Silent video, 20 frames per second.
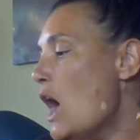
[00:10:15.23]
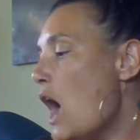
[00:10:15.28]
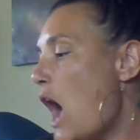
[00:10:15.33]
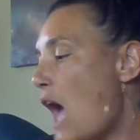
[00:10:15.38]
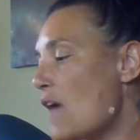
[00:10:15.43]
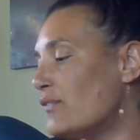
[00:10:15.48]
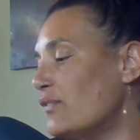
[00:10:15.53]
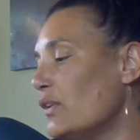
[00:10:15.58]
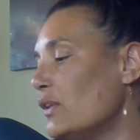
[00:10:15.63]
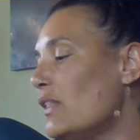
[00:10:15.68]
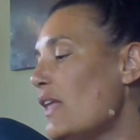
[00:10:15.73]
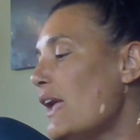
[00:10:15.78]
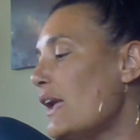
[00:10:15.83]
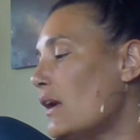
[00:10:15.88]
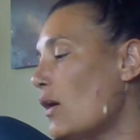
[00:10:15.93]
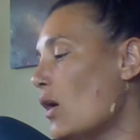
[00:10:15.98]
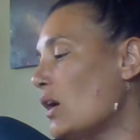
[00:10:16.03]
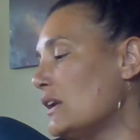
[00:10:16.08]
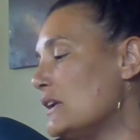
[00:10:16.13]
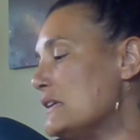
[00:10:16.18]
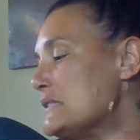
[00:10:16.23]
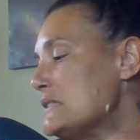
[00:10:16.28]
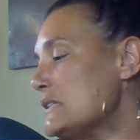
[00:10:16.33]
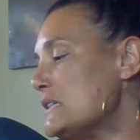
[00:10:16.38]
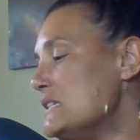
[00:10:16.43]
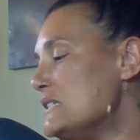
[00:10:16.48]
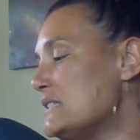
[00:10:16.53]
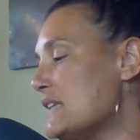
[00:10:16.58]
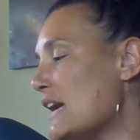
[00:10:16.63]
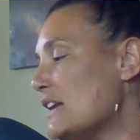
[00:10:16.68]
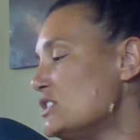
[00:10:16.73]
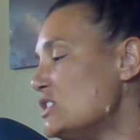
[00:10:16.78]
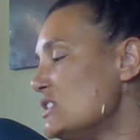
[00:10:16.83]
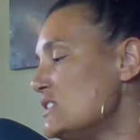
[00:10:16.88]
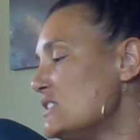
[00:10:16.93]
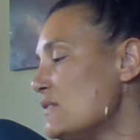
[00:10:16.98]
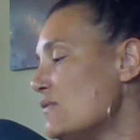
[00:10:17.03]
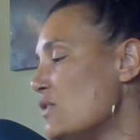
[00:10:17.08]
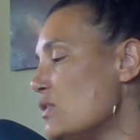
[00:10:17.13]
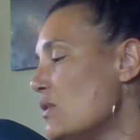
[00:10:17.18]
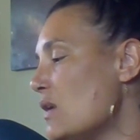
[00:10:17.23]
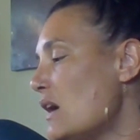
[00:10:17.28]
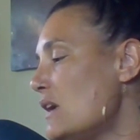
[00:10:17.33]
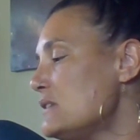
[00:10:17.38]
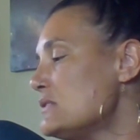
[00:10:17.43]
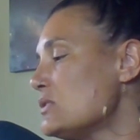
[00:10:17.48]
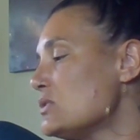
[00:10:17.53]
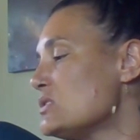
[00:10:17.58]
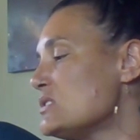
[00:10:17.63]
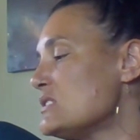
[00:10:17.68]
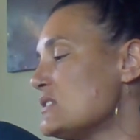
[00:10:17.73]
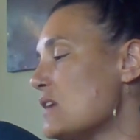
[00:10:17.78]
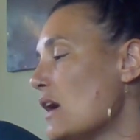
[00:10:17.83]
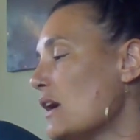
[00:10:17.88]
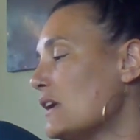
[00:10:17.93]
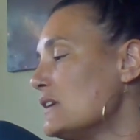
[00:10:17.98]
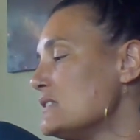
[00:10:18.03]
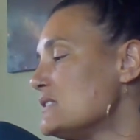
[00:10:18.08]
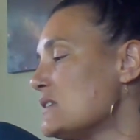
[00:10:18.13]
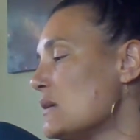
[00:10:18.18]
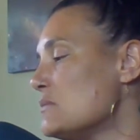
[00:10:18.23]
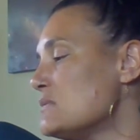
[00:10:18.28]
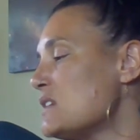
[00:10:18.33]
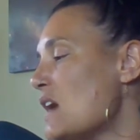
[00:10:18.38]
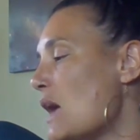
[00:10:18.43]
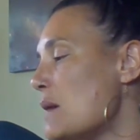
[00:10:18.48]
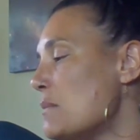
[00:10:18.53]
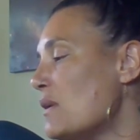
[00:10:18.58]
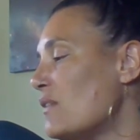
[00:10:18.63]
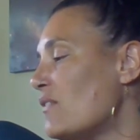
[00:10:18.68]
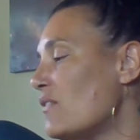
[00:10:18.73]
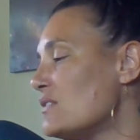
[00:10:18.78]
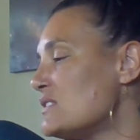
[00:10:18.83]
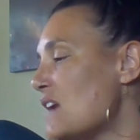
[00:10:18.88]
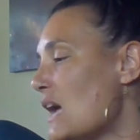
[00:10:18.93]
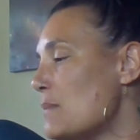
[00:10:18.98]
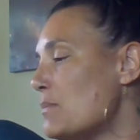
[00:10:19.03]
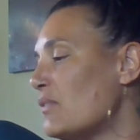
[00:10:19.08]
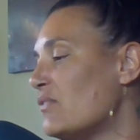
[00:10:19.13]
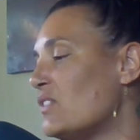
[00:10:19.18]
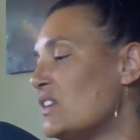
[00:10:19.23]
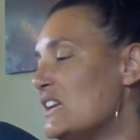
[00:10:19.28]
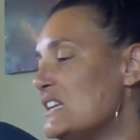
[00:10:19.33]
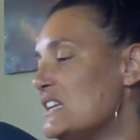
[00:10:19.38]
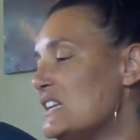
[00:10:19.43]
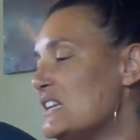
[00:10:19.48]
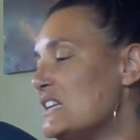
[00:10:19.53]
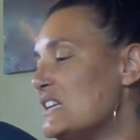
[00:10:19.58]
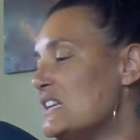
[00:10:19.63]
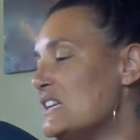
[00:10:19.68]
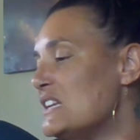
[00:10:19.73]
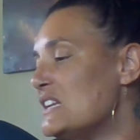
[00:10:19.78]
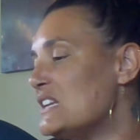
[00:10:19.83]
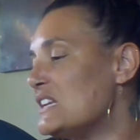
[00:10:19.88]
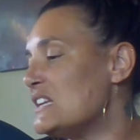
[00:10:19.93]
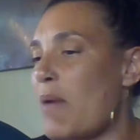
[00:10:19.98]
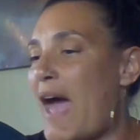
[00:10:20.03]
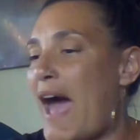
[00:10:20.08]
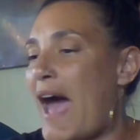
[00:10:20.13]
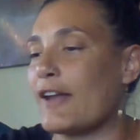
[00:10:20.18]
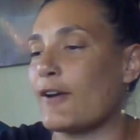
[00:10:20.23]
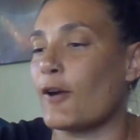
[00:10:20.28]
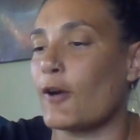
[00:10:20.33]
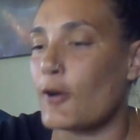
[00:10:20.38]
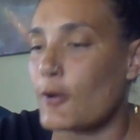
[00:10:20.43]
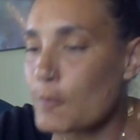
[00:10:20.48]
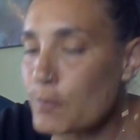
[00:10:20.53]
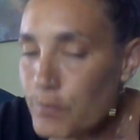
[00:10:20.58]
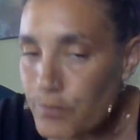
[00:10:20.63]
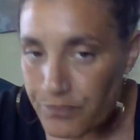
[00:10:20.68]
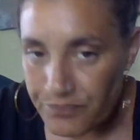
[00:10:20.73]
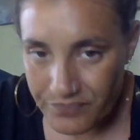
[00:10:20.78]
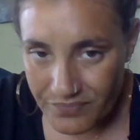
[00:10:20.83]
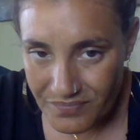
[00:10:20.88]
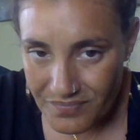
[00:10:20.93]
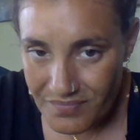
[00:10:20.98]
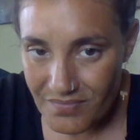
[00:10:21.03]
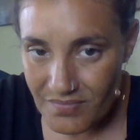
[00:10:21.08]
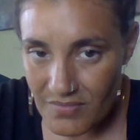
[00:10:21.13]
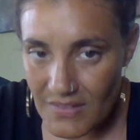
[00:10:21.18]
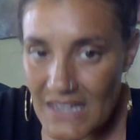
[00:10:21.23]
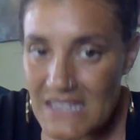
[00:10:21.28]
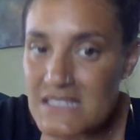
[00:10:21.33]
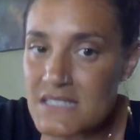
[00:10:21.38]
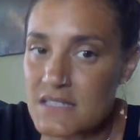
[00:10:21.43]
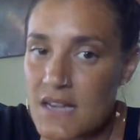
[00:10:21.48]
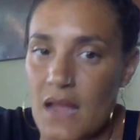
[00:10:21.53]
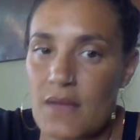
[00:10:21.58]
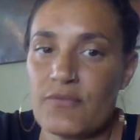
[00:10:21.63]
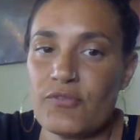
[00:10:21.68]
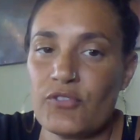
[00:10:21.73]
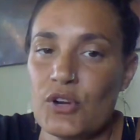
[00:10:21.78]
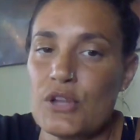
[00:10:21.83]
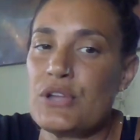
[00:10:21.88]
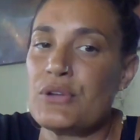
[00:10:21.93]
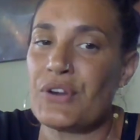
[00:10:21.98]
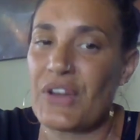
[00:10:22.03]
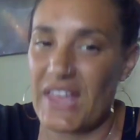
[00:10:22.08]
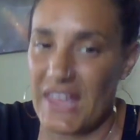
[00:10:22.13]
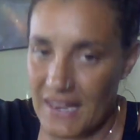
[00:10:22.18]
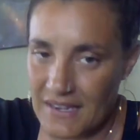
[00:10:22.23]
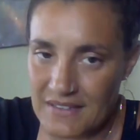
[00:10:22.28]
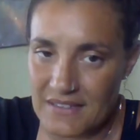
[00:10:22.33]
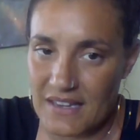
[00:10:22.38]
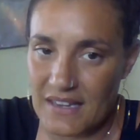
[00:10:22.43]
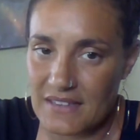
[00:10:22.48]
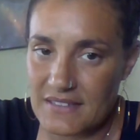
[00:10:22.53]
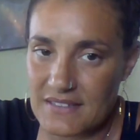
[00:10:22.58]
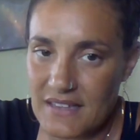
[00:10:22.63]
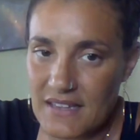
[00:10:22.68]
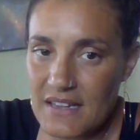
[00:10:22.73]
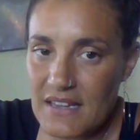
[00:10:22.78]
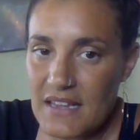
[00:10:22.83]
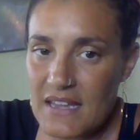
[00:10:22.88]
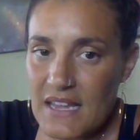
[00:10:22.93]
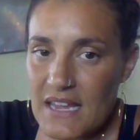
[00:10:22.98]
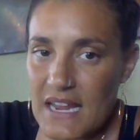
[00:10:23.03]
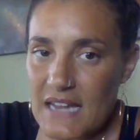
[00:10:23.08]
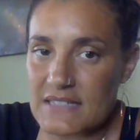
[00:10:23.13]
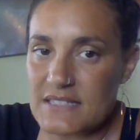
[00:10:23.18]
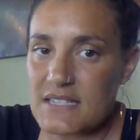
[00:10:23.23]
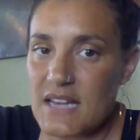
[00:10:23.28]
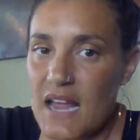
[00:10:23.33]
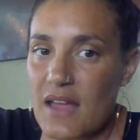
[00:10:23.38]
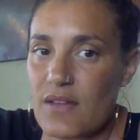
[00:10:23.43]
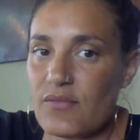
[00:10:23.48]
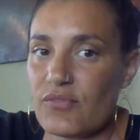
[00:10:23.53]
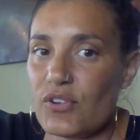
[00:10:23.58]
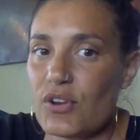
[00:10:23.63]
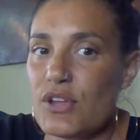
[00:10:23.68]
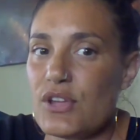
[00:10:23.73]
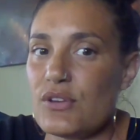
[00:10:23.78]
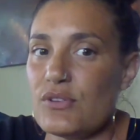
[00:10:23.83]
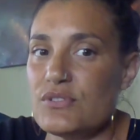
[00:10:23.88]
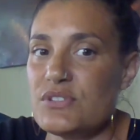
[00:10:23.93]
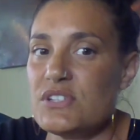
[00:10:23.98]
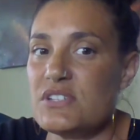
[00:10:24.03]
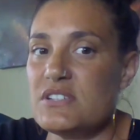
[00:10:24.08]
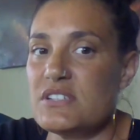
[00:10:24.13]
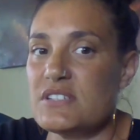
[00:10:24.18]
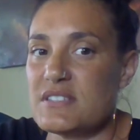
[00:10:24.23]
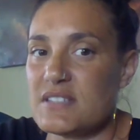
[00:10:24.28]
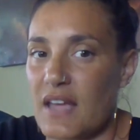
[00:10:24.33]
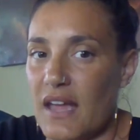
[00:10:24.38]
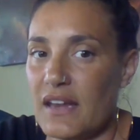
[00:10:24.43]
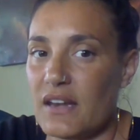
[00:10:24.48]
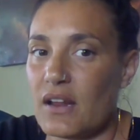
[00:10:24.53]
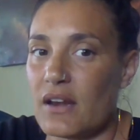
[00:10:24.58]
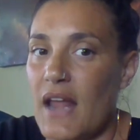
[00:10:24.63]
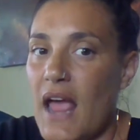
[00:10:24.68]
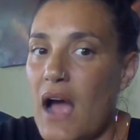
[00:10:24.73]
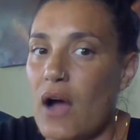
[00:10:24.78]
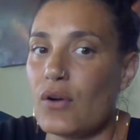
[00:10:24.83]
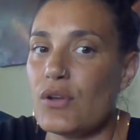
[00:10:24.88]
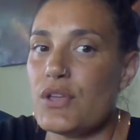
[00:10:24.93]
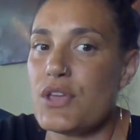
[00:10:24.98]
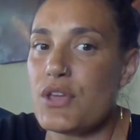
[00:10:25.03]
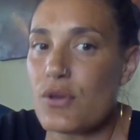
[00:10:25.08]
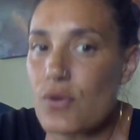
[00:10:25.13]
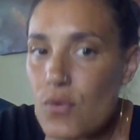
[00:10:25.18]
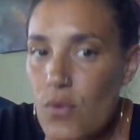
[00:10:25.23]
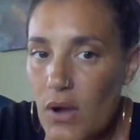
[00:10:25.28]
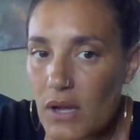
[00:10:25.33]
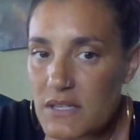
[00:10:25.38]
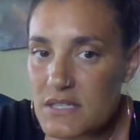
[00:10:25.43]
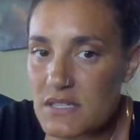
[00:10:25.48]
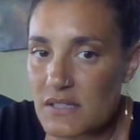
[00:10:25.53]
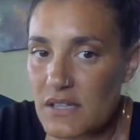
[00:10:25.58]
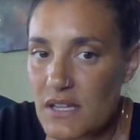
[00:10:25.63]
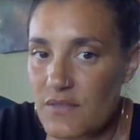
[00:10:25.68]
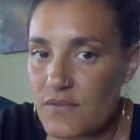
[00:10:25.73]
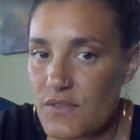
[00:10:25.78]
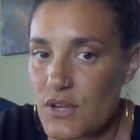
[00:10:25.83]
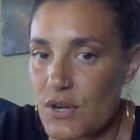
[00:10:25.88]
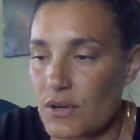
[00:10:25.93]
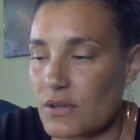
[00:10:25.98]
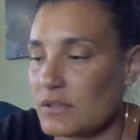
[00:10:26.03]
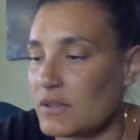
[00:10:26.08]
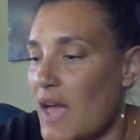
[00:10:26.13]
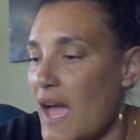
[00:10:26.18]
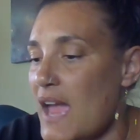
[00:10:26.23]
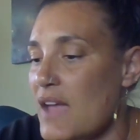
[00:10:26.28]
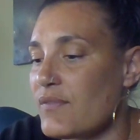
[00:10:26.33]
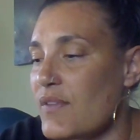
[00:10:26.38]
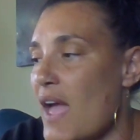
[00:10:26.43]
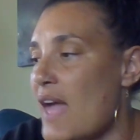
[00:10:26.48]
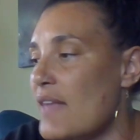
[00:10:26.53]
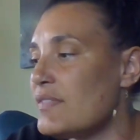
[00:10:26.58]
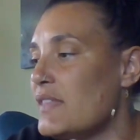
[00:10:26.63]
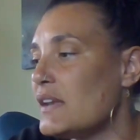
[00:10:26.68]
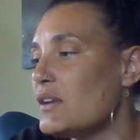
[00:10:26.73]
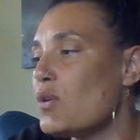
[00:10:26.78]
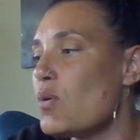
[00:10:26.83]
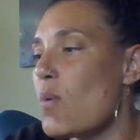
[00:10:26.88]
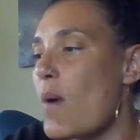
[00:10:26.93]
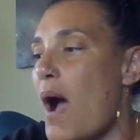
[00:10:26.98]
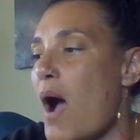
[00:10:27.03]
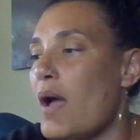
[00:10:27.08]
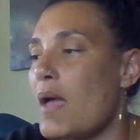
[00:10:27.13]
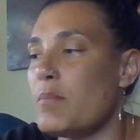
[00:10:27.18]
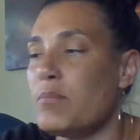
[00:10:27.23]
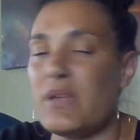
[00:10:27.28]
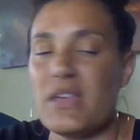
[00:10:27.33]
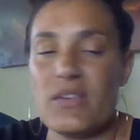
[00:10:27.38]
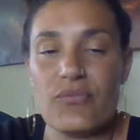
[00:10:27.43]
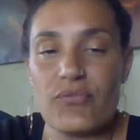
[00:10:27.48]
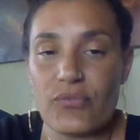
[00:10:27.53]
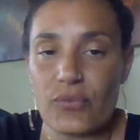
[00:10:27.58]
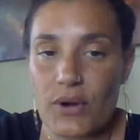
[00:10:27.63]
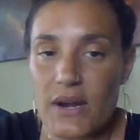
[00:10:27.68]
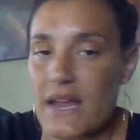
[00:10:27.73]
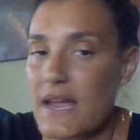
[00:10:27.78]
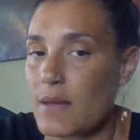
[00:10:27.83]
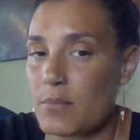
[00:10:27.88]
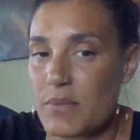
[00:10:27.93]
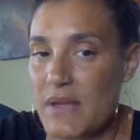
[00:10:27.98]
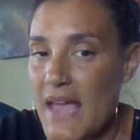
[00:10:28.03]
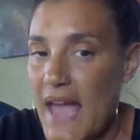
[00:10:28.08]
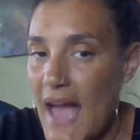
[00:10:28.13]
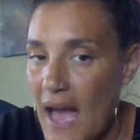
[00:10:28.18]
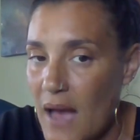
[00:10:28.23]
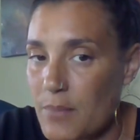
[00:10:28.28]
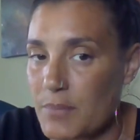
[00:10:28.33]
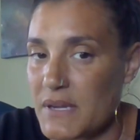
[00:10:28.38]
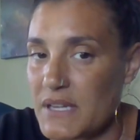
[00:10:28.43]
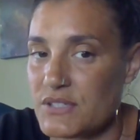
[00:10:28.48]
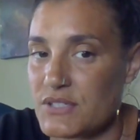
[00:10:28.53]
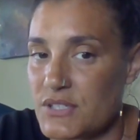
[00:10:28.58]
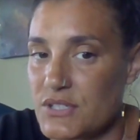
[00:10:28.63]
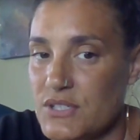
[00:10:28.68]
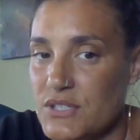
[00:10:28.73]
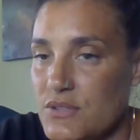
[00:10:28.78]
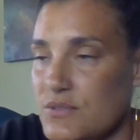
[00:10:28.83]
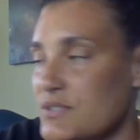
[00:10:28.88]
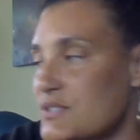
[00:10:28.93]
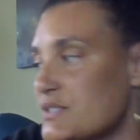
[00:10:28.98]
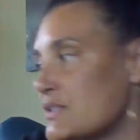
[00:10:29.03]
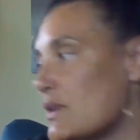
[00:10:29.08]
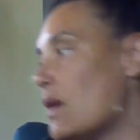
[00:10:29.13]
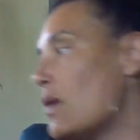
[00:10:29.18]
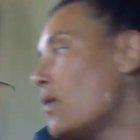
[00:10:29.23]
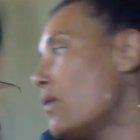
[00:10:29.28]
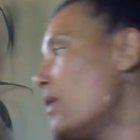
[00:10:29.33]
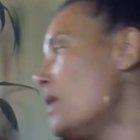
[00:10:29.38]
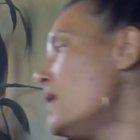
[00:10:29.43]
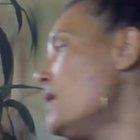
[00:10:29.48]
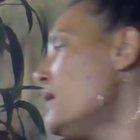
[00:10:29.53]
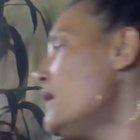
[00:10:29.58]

I feel like honestly, Saggies, if you guys are stuck in some type of type of an addictive pattern, it's time for you to end it. It's time for you to decide on how you want to live your life and then go out and be free and be happy to do so.